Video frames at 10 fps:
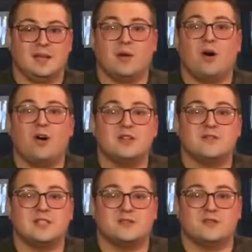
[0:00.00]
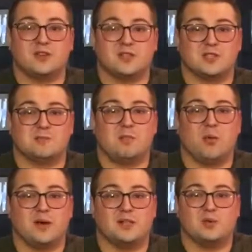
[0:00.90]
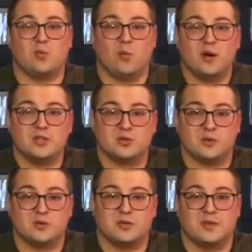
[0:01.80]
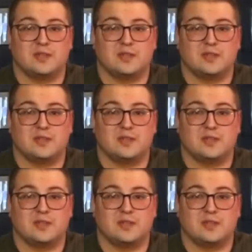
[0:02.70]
Now, all of these verses point to one truth